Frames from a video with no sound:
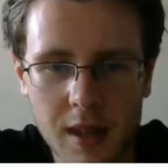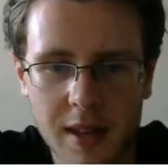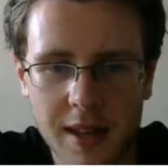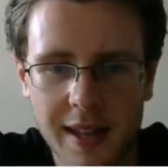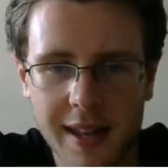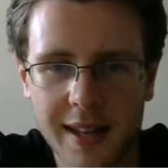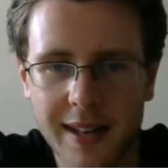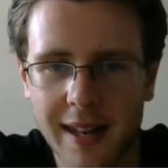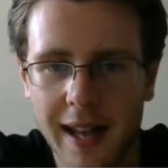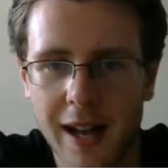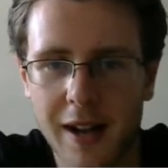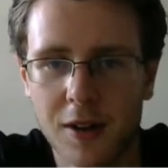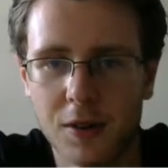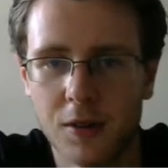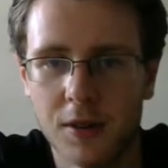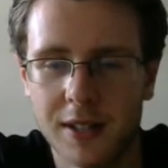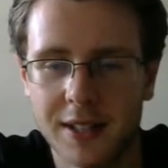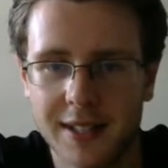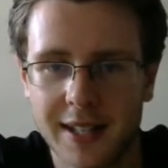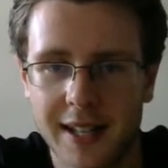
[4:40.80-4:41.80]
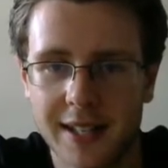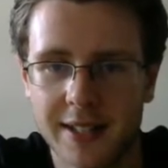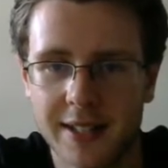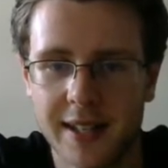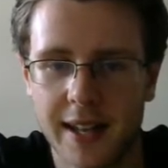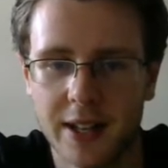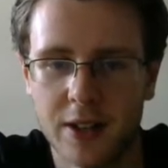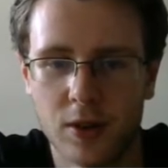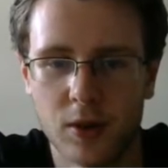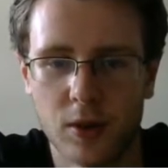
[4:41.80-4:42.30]
and how intense
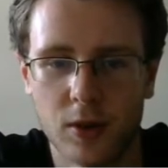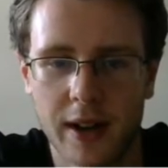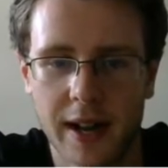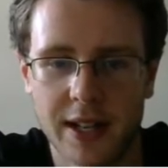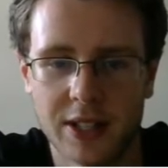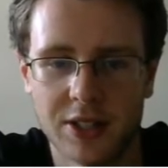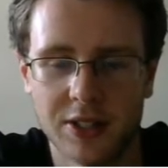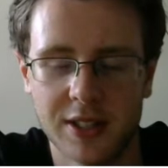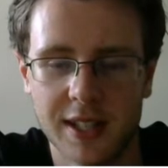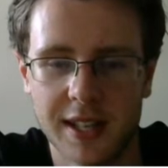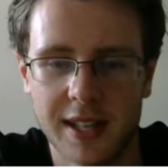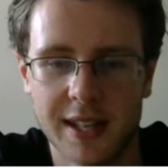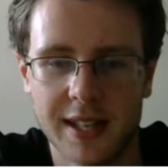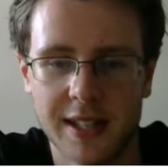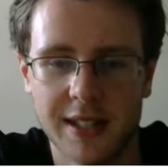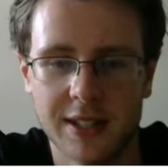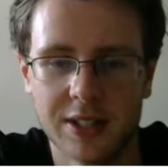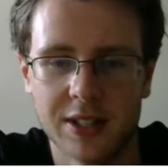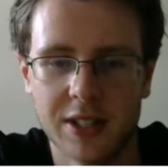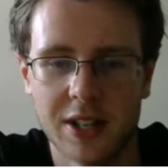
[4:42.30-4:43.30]
that core actually is.